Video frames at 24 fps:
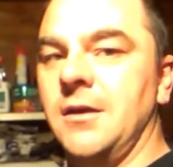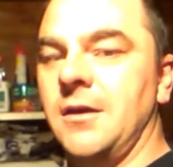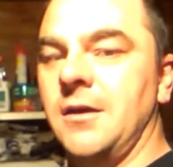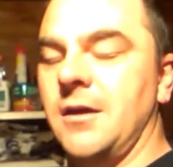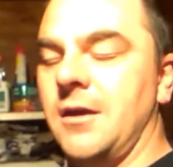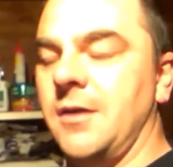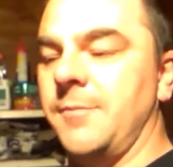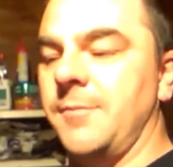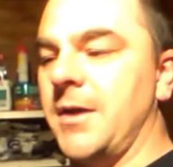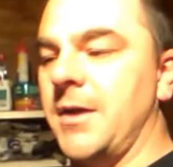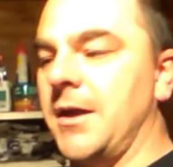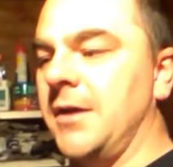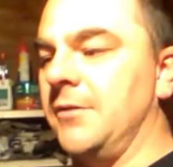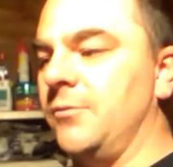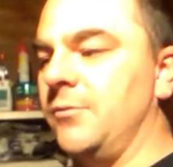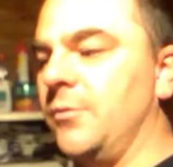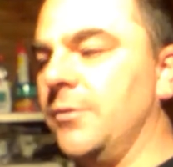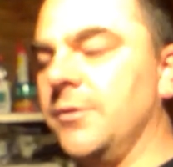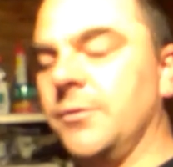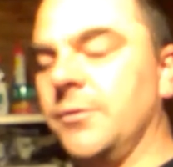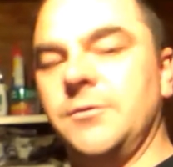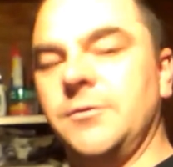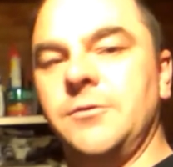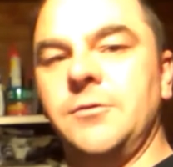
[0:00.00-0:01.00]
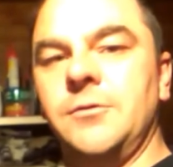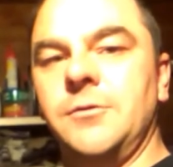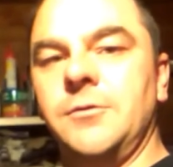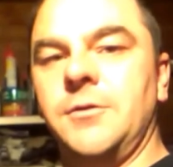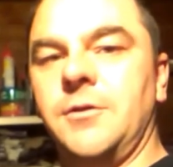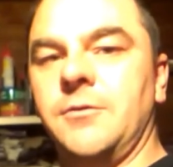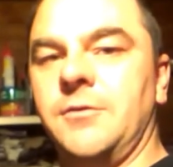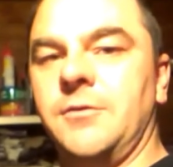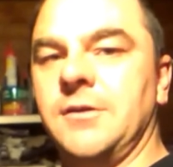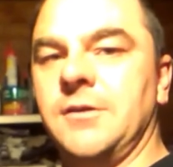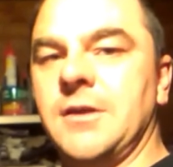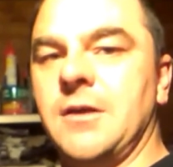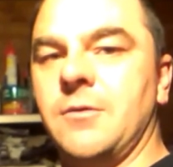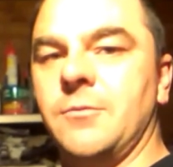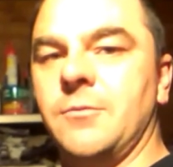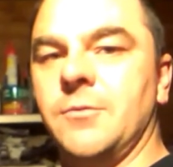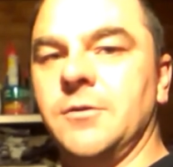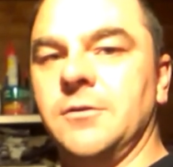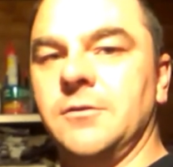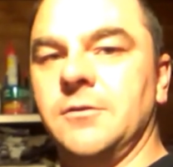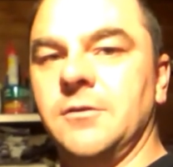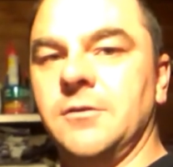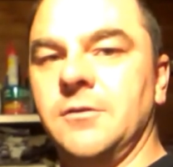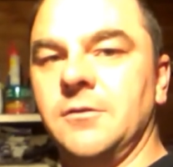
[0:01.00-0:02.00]
I had one that was 2 degrees out
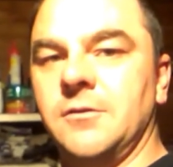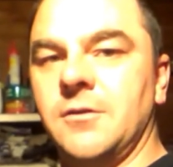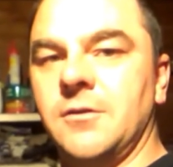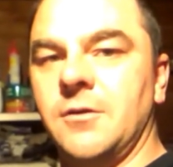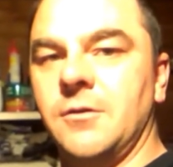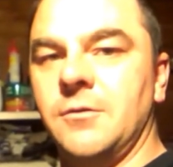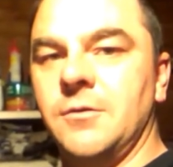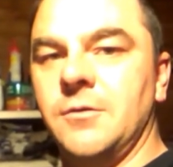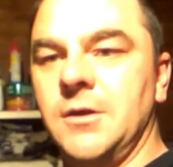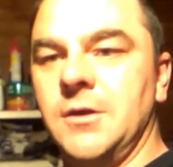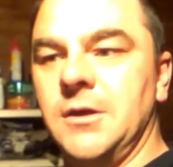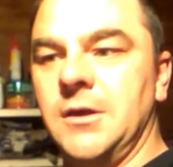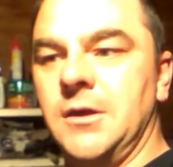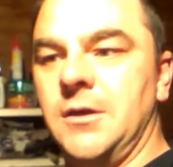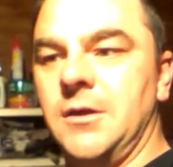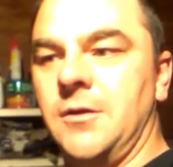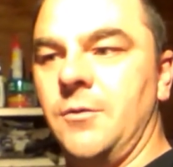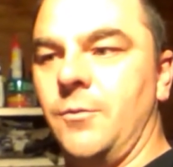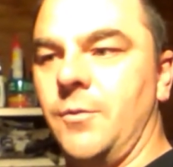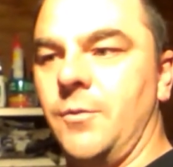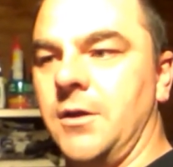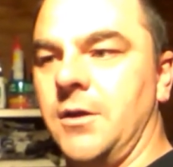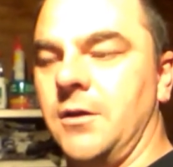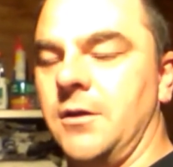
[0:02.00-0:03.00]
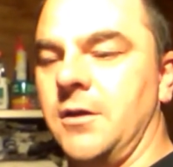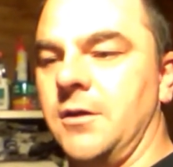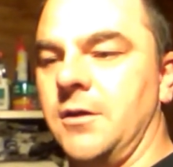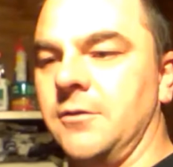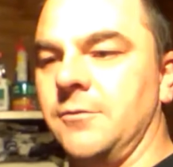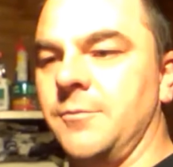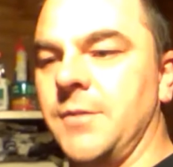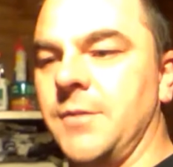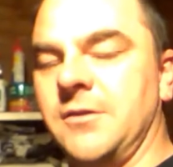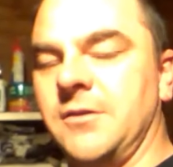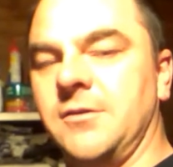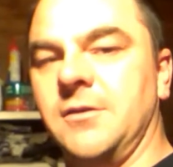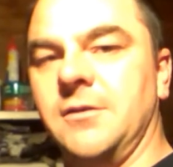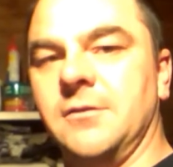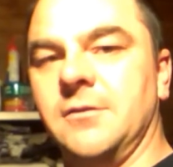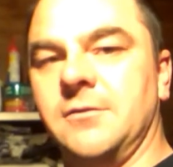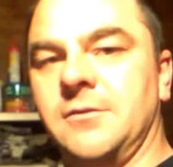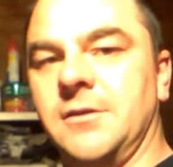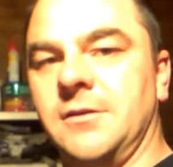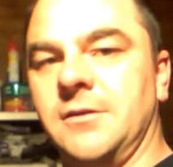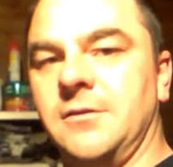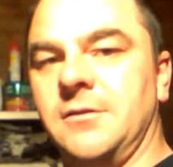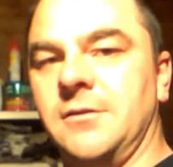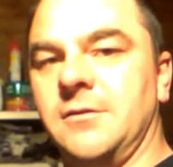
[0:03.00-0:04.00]
once, and so when I was mashing at
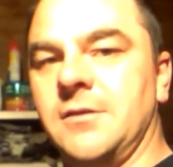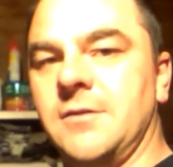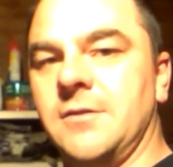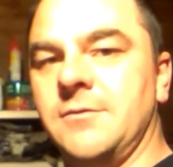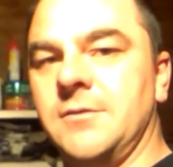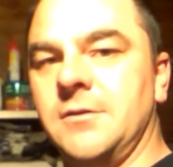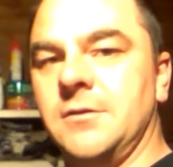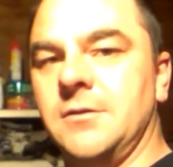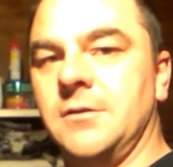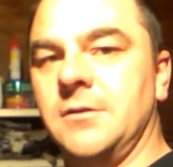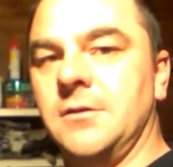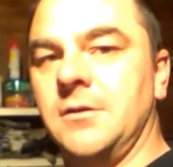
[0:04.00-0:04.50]
67,